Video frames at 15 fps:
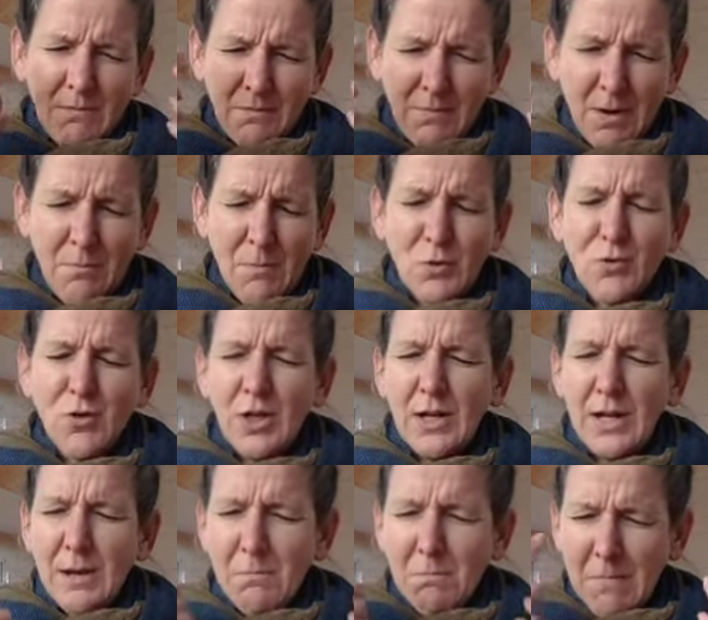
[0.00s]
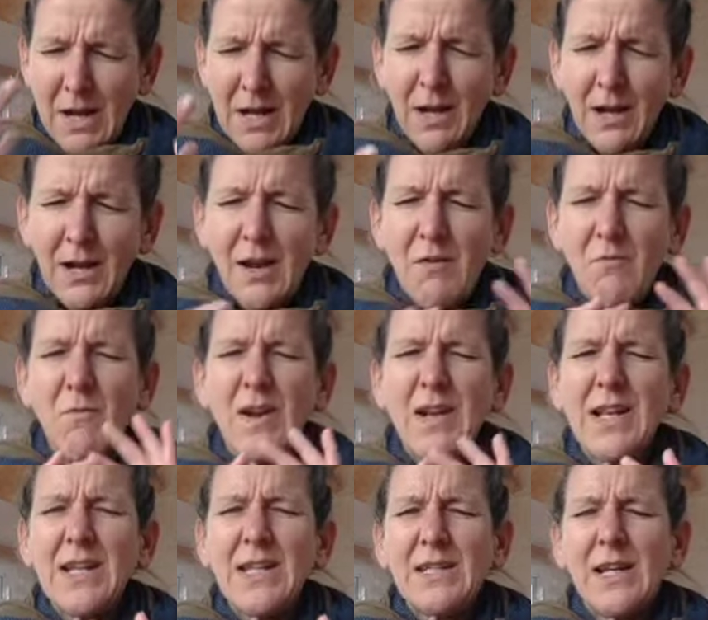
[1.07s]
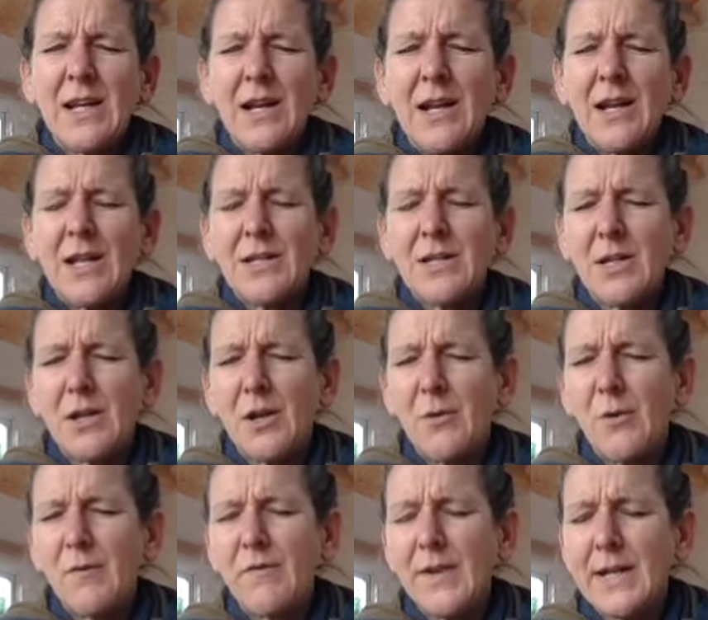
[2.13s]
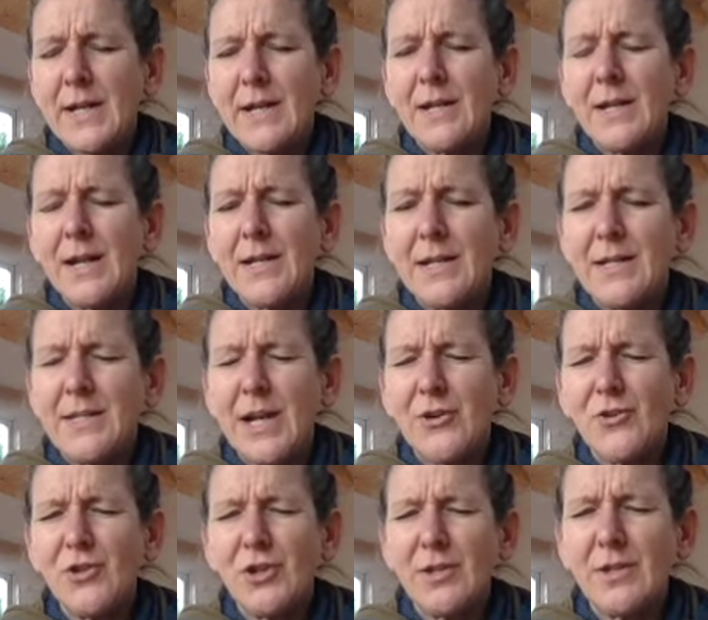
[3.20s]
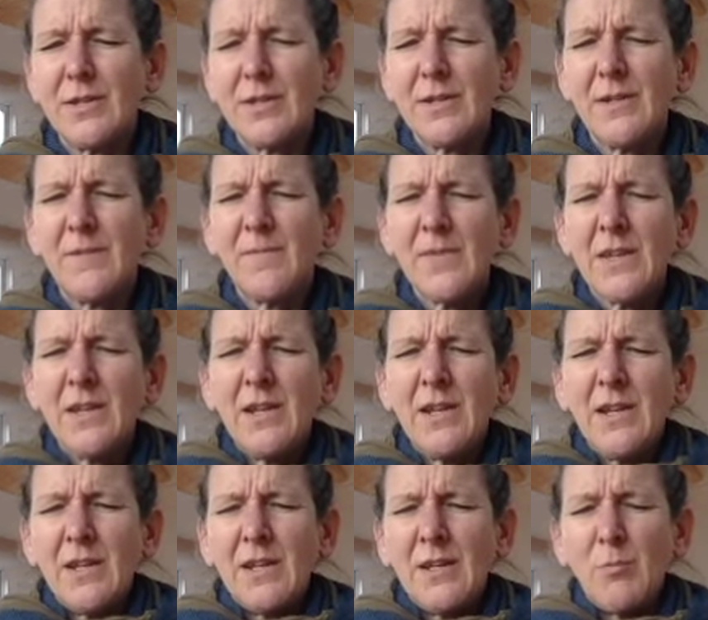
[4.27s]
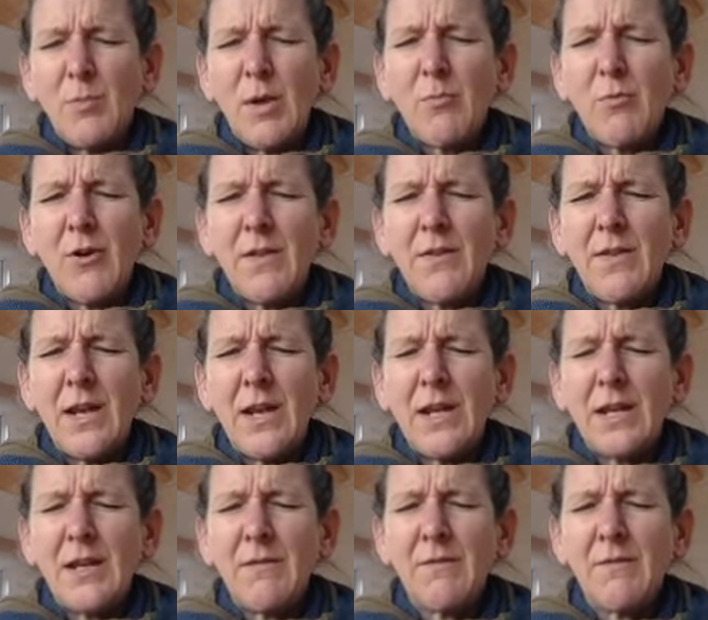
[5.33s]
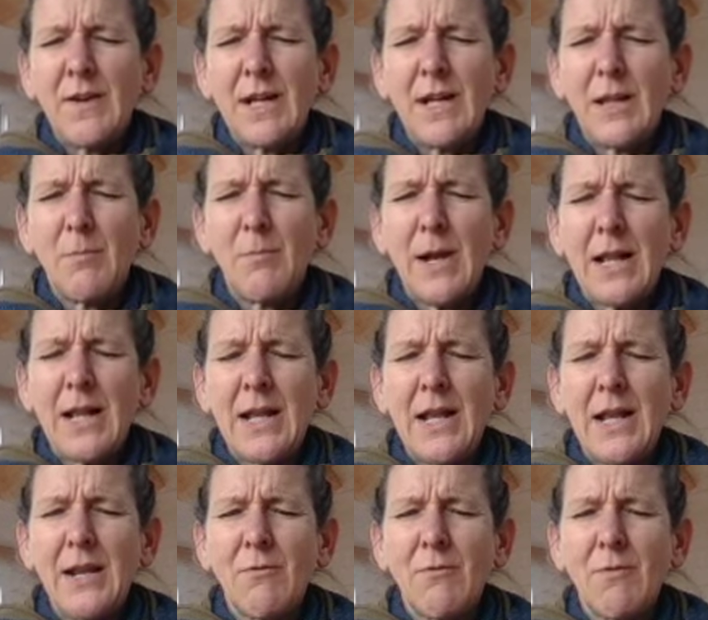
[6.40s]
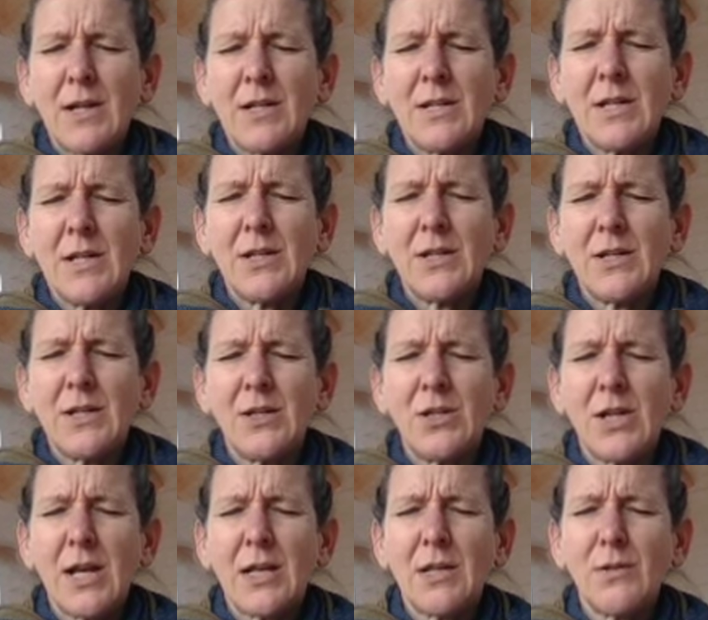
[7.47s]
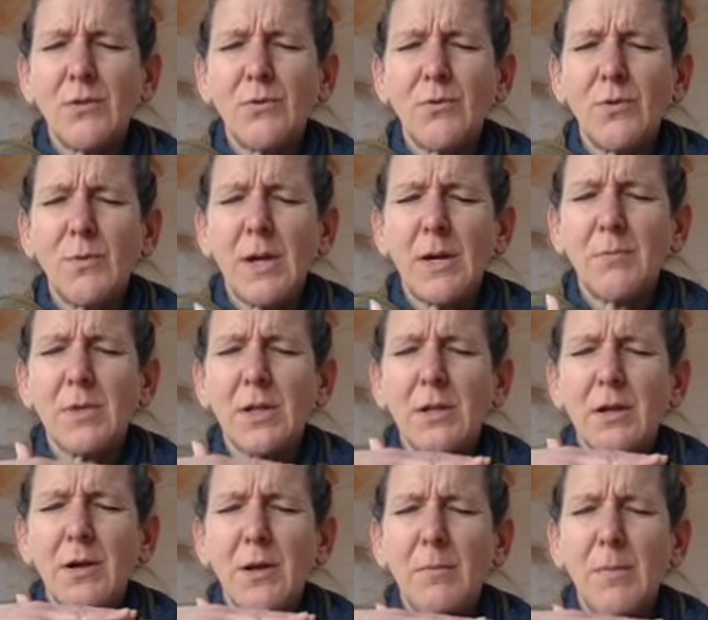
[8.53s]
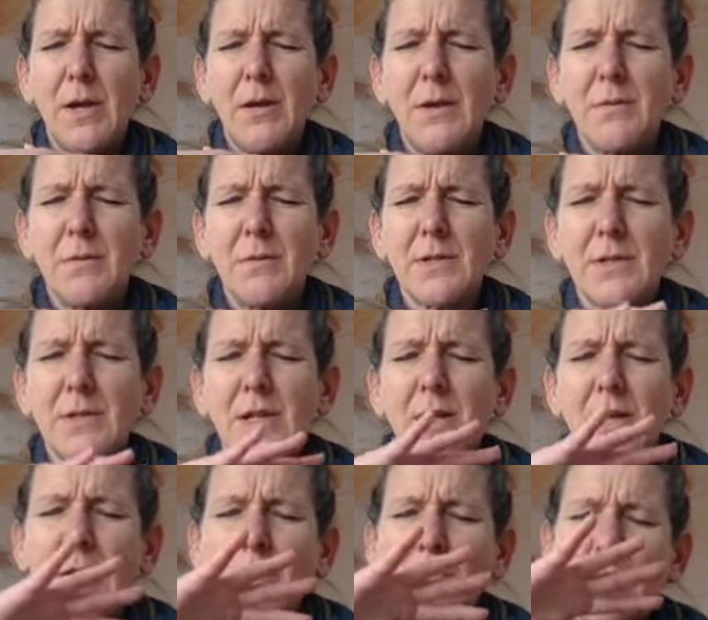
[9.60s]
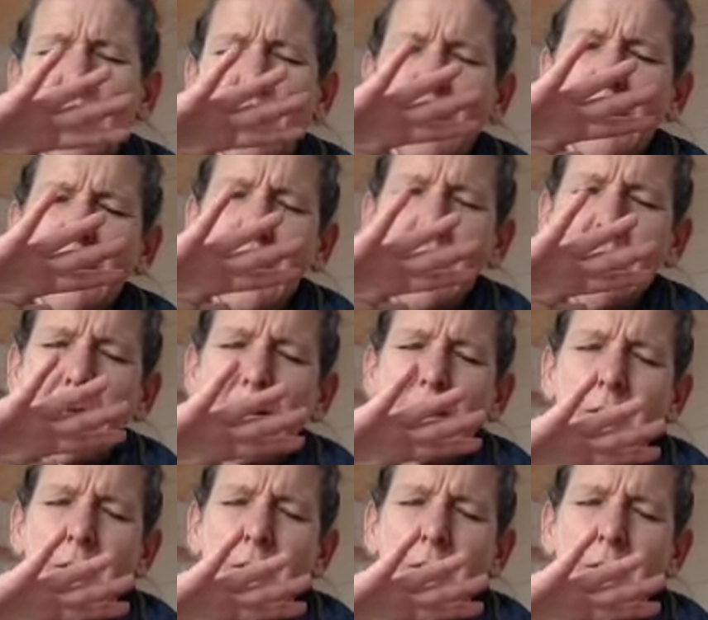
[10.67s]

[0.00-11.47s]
emotionally, mentally releasing, letting go of any tensions. So big breath in, filling the belly, rising into the chest, all the way up to the collarbones. Big breath out,